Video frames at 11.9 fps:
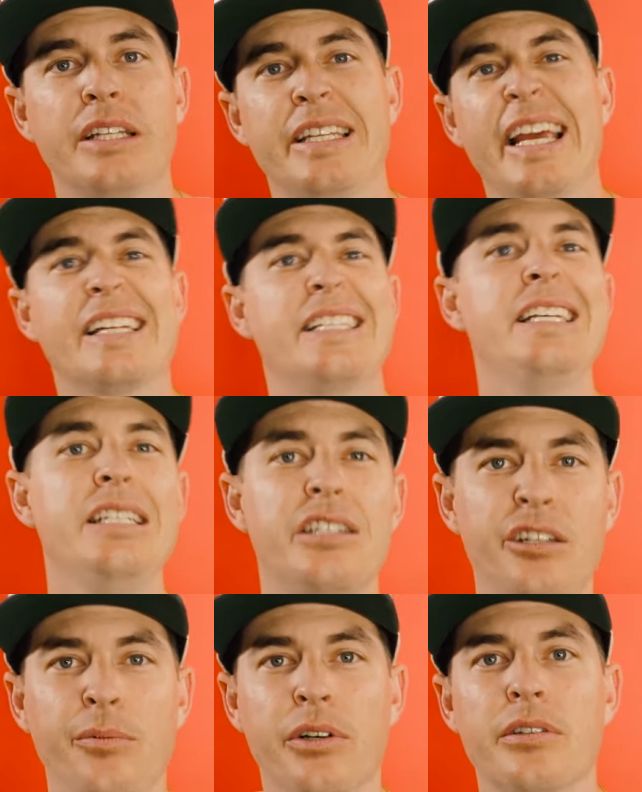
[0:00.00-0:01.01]
is the antecedent
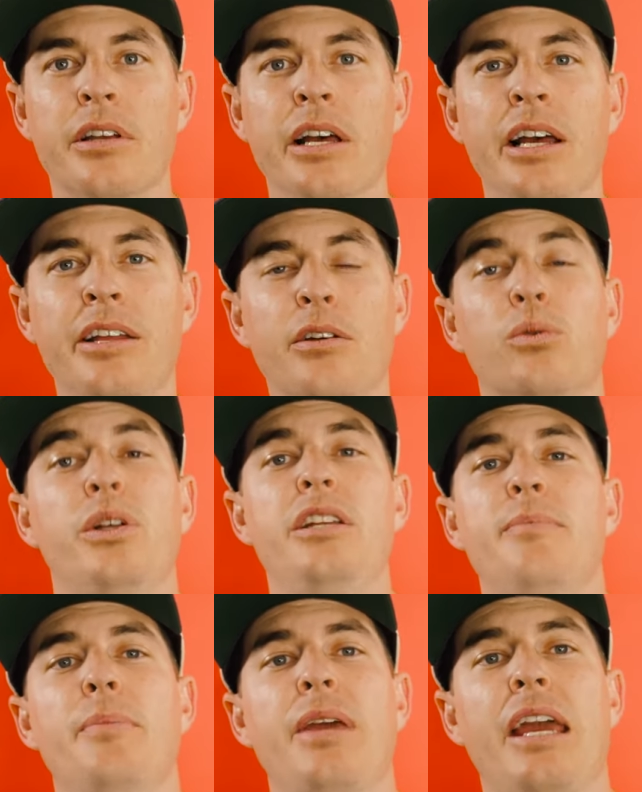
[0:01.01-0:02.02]
stimulus that will lead
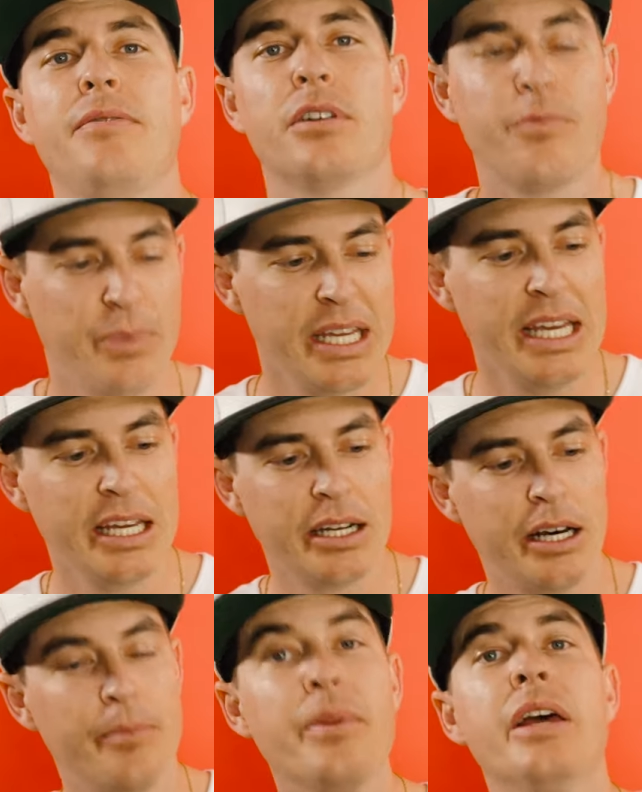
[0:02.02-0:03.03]
to my behavior picking
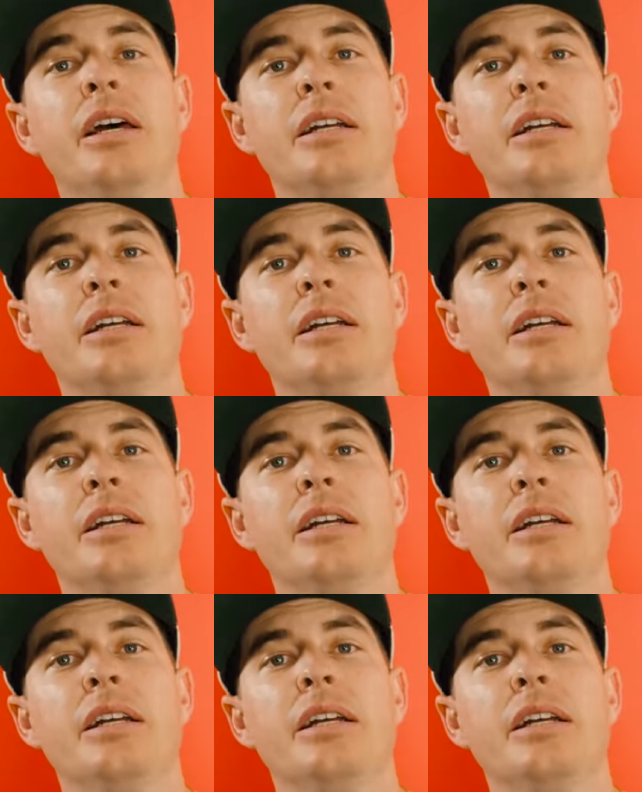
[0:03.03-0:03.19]
it up,